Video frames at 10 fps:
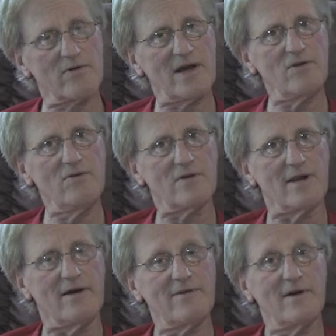do I do,
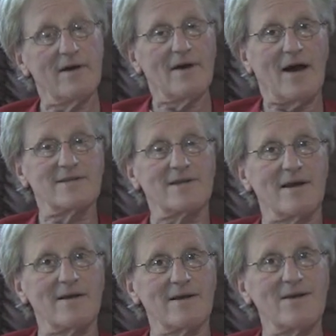Cliff? I
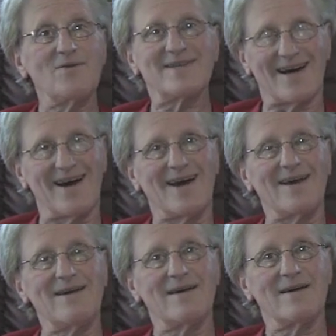say, you
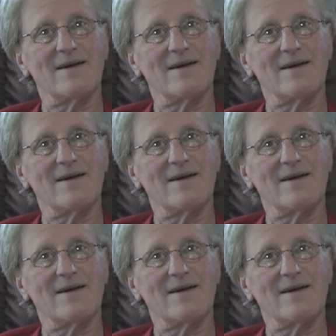die.